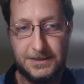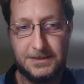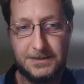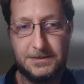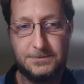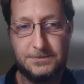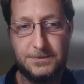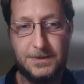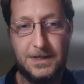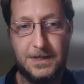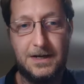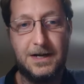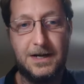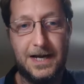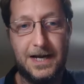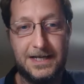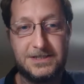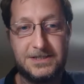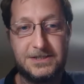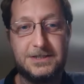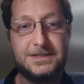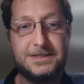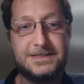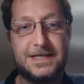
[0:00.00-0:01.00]
JET, we are
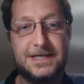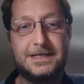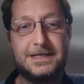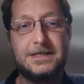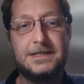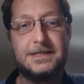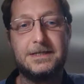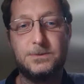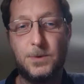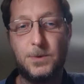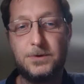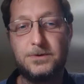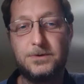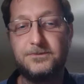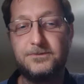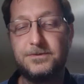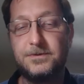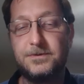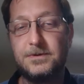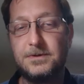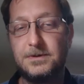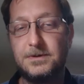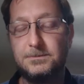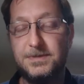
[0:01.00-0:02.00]
actually tackling one of
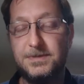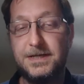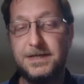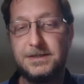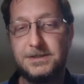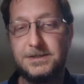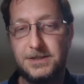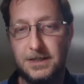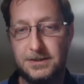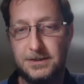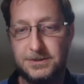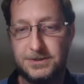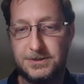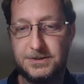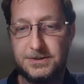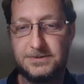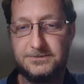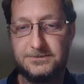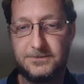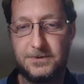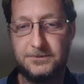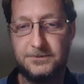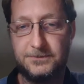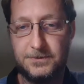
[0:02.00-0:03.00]
the big
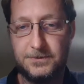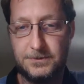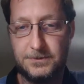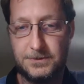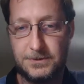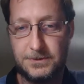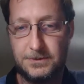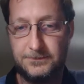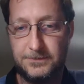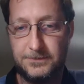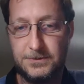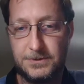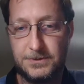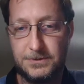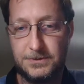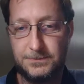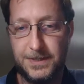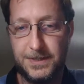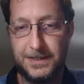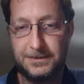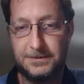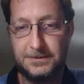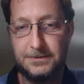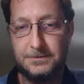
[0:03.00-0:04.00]
challenges for a future fusion
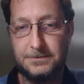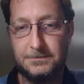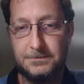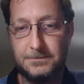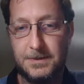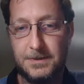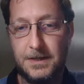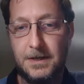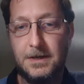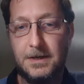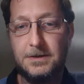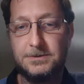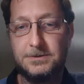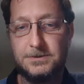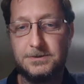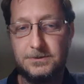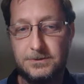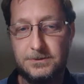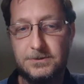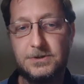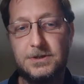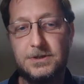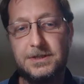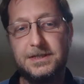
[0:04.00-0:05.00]
reactor. So
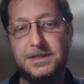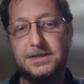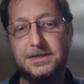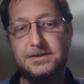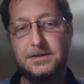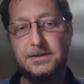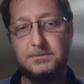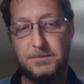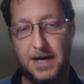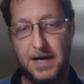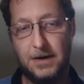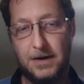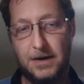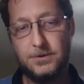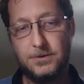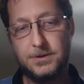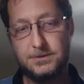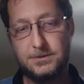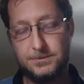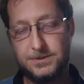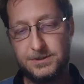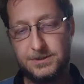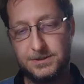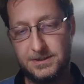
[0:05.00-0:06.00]
usually the
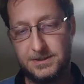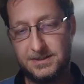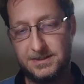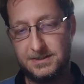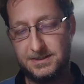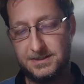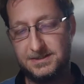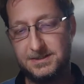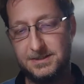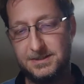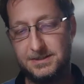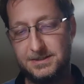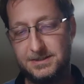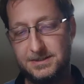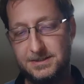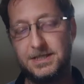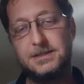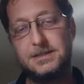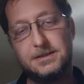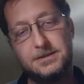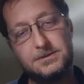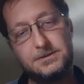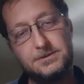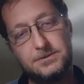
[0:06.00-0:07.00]
power which is
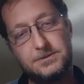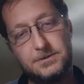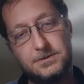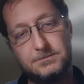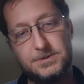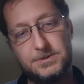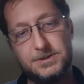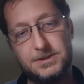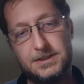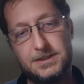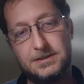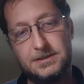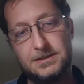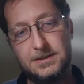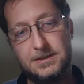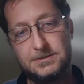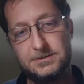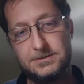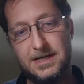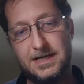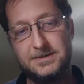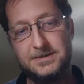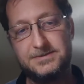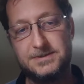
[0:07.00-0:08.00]
injected into the
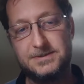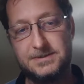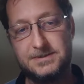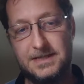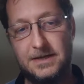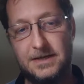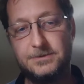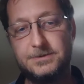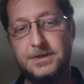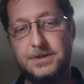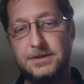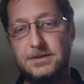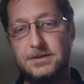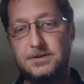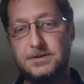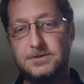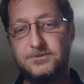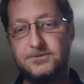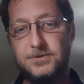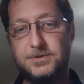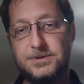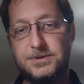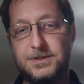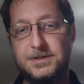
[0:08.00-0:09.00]
machine arrives down in the
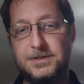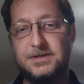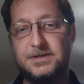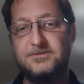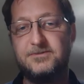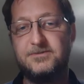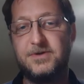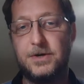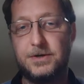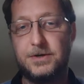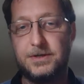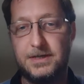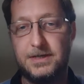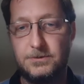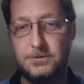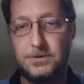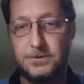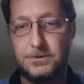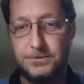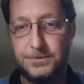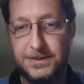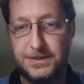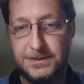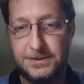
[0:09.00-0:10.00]
divertor in a very
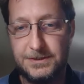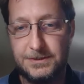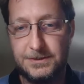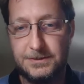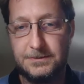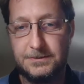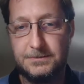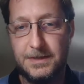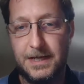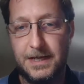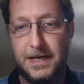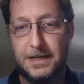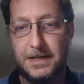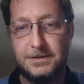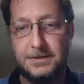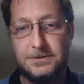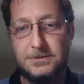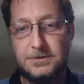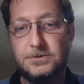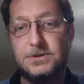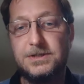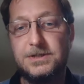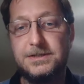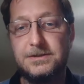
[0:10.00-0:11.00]
narrow region. And
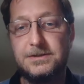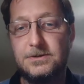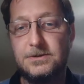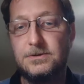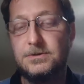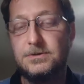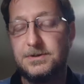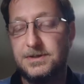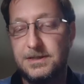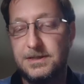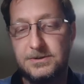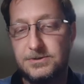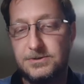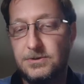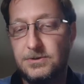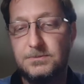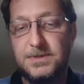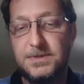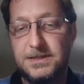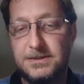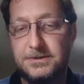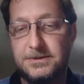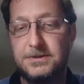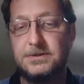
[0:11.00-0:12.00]
usually there's no
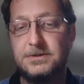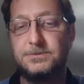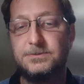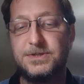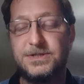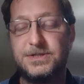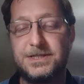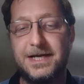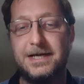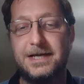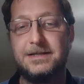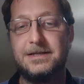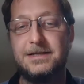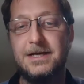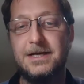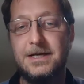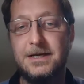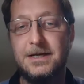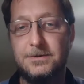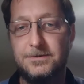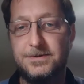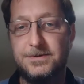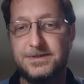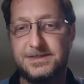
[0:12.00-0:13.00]
material which can
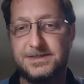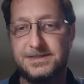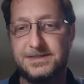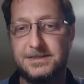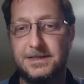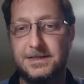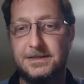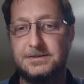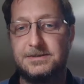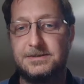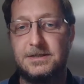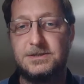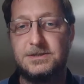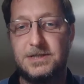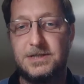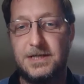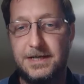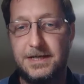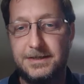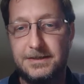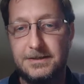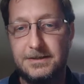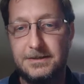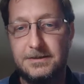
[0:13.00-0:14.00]
withstand such
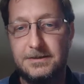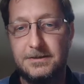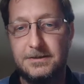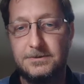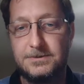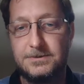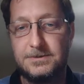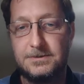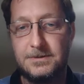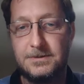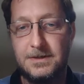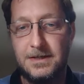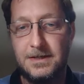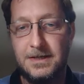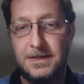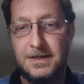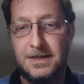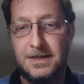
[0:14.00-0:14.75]
high heat loads.